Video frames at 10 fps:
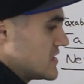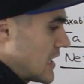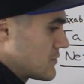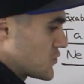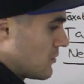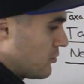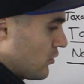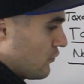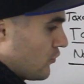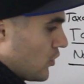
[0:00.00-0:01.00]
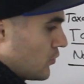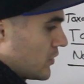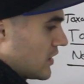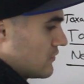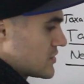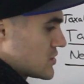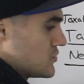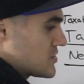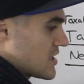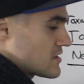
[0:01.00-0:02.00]
times 1.4 would give us
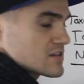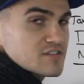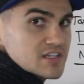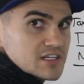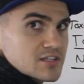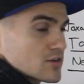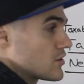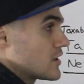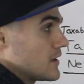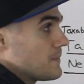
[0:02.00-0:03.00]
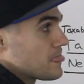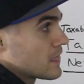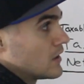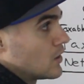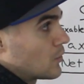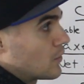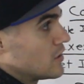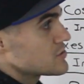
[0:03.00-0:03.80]
new sales of 630. We're